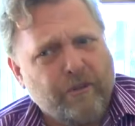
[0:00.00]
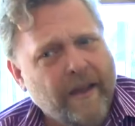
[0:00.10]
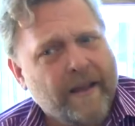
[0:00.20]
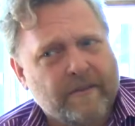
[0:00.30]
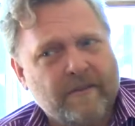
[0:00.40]

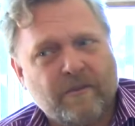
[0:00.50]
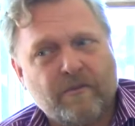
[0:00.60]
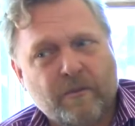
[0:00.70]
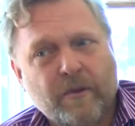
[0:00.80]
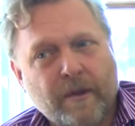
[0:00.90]
texts, this
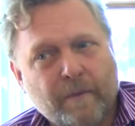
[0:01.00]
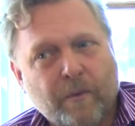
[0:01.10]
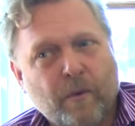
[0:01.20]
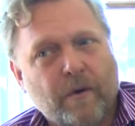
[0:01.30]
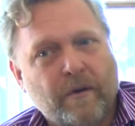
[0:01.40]
is really
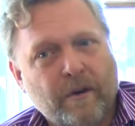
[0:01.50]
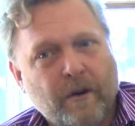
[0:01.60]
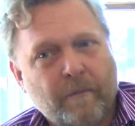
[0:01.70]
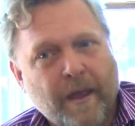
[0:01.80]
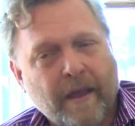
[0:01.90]
important. You
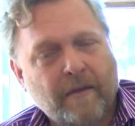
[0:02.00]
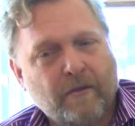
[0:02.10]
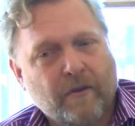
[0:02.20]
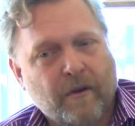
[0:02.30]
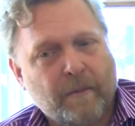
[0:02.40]
know,
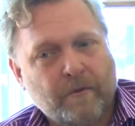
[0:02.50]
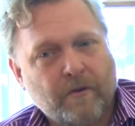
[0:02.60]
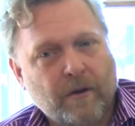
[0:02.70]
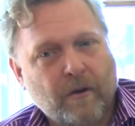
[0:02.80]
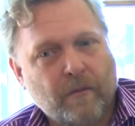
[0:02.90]
manuscripts,
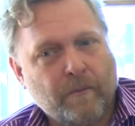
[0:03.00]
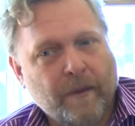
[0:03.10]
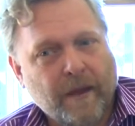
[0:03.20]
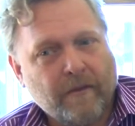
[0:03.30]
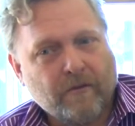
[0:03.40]
you know,
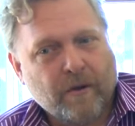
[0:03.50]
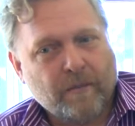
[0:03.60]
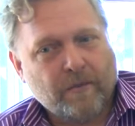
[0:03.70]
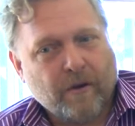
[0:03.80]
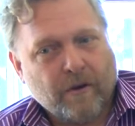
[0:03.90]

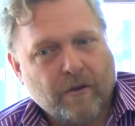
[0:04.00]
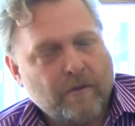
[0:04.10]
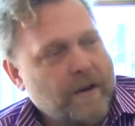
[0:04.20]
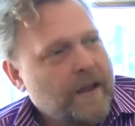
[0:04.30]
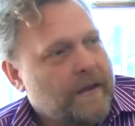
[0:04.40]
manuscripts are
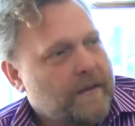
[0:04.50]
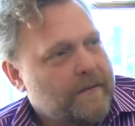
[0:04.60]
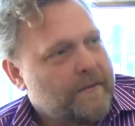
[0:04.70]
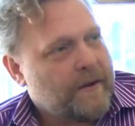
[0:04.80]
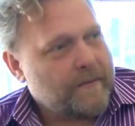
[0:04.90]
unique.
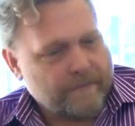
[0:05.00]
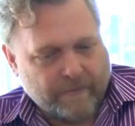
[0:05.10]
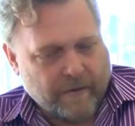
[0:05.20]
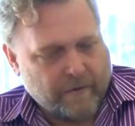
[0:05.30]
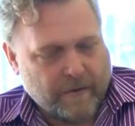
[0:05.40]
They're
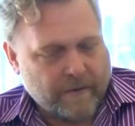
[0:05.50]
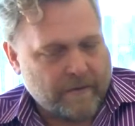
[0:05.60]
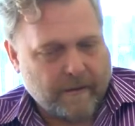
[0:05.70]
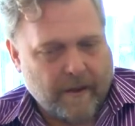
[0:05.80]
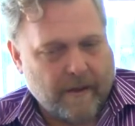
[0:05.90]
different
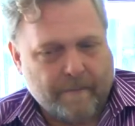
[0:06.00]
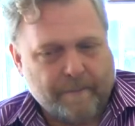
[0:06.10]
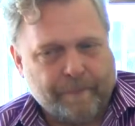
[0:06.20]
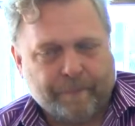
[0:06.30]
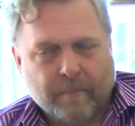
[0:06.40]

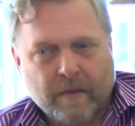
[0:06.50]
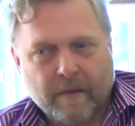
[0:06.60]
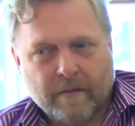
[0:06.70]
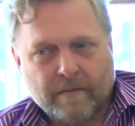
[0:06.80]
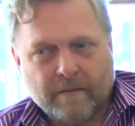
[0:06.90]
um,
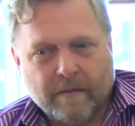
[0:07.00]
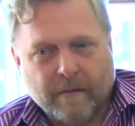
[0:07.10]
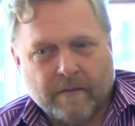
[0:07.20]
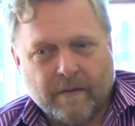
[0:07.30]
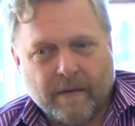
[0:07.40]

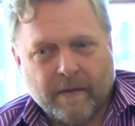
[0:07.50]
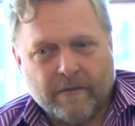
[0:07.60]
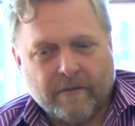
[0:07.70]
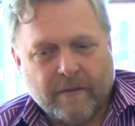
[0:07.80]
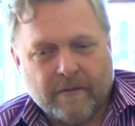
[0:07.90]

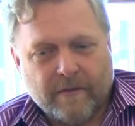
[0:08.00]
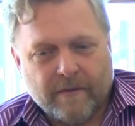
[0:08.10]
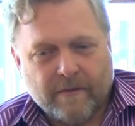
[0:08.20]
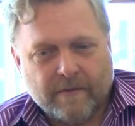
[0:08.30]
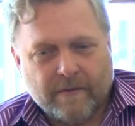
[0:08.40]

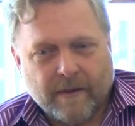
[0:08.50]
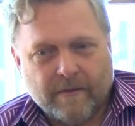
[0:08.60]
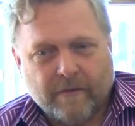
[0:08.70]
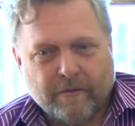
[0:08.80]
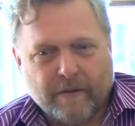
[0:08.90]
instances and
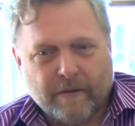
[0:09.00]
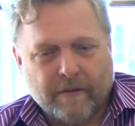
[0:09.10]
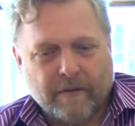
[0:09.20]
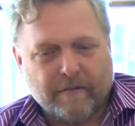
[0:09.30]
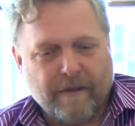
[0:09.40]
different
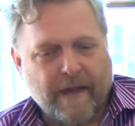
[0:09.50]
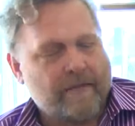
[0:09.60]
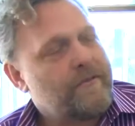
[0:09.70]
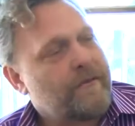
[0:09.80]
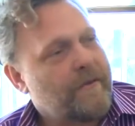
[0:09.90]

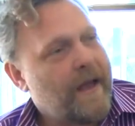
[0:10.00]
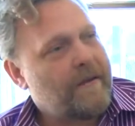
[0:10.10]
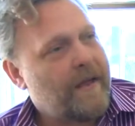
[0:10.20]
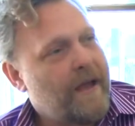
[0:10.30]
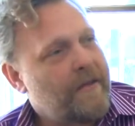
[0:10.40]
events
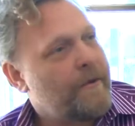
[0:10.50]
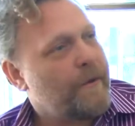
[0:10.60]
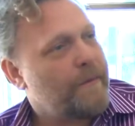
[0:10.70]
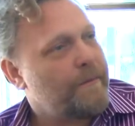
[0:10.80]
around how they were